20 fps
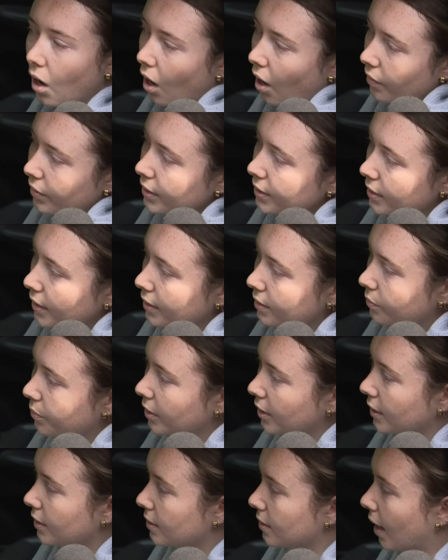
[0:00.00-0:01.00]
Obviously, it's
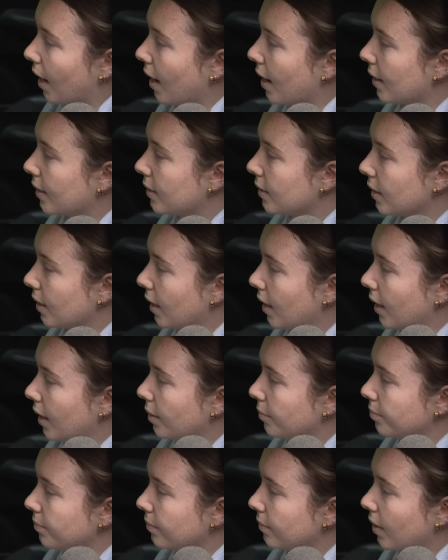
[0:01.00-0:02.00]
really sad.
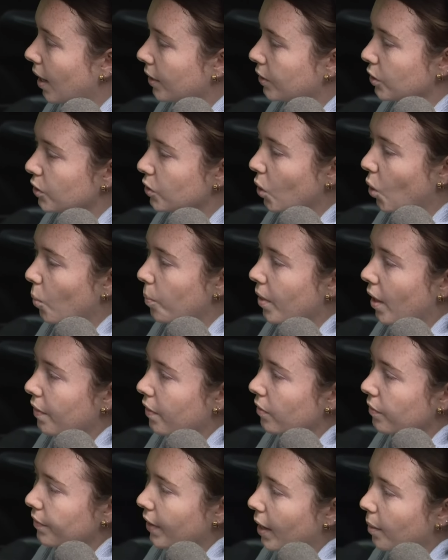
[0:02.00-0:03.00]
Um, I just hope
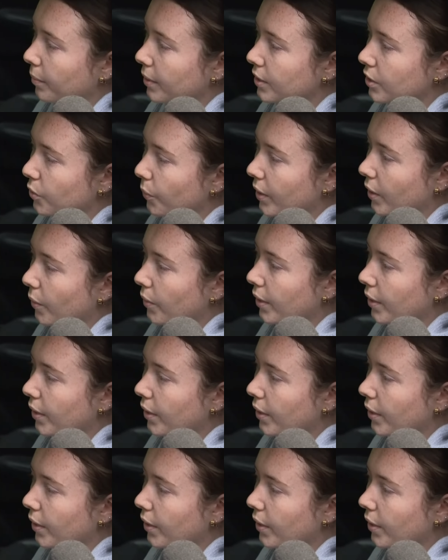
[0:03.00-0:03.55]
that the family's doing